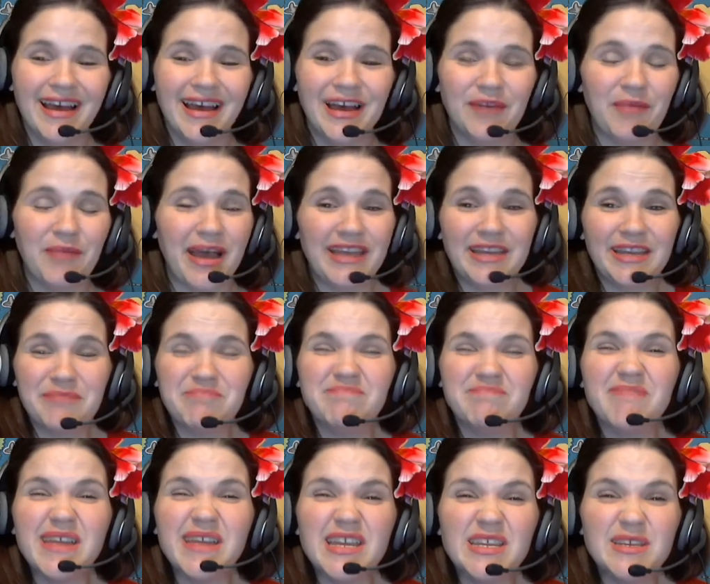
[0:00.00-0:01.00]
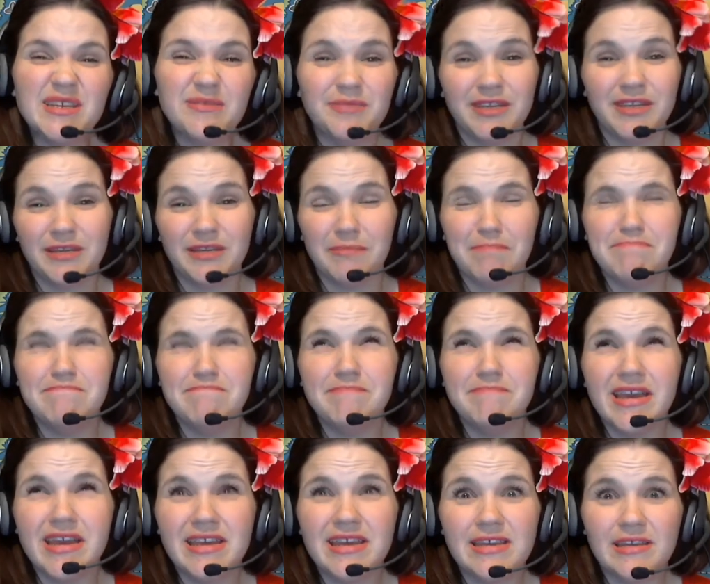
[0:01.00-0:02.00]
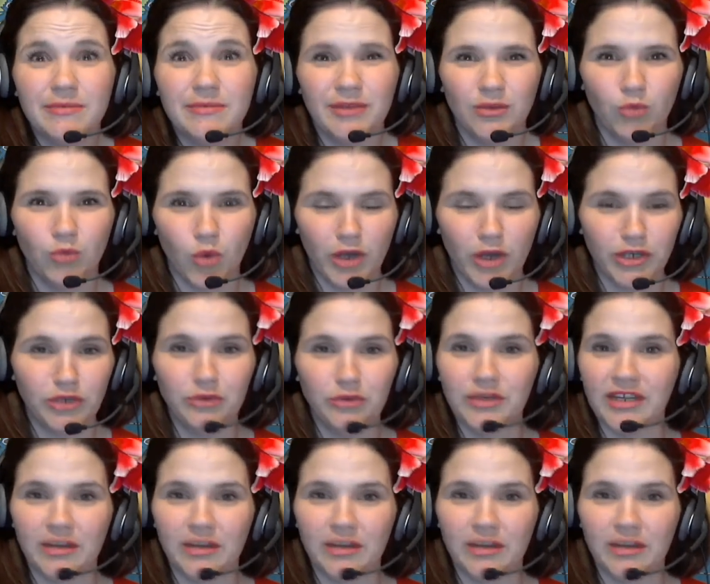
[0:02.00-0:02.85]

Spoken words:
I get maybe 1 new